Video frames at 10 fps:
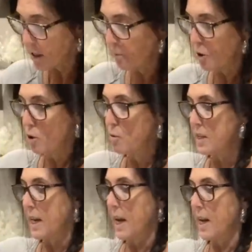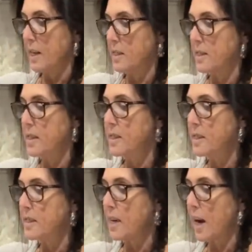I'm using is, this
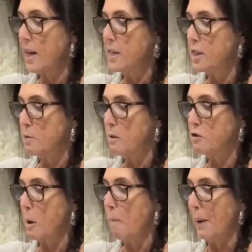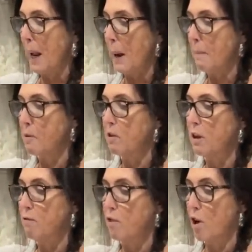is Hay Smith's Blackberry
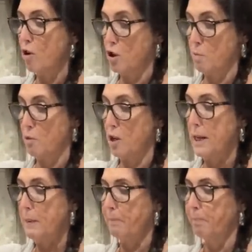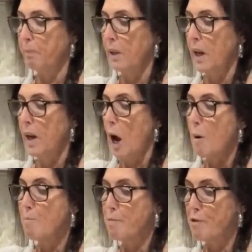and Raspberry
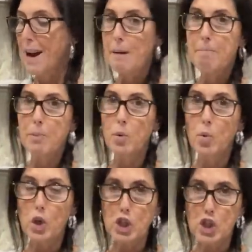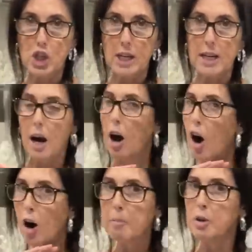Bramble Gin.
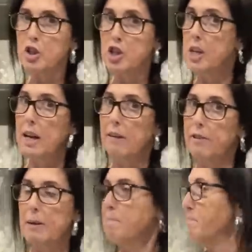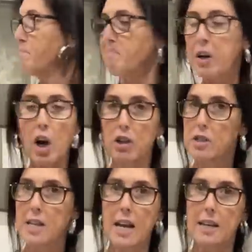I'm not a gin lover. Can't
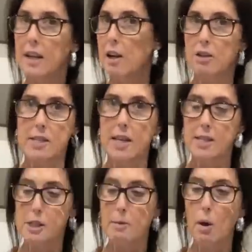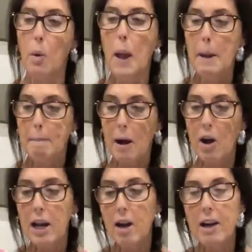stand it, can't stand the smell. But
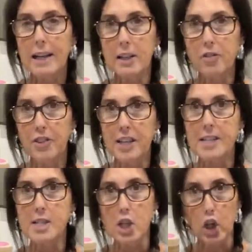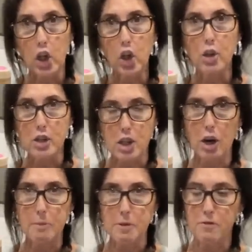I like these liqueur
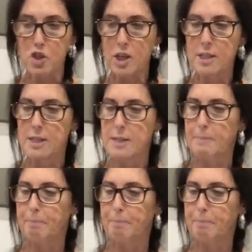types of gins.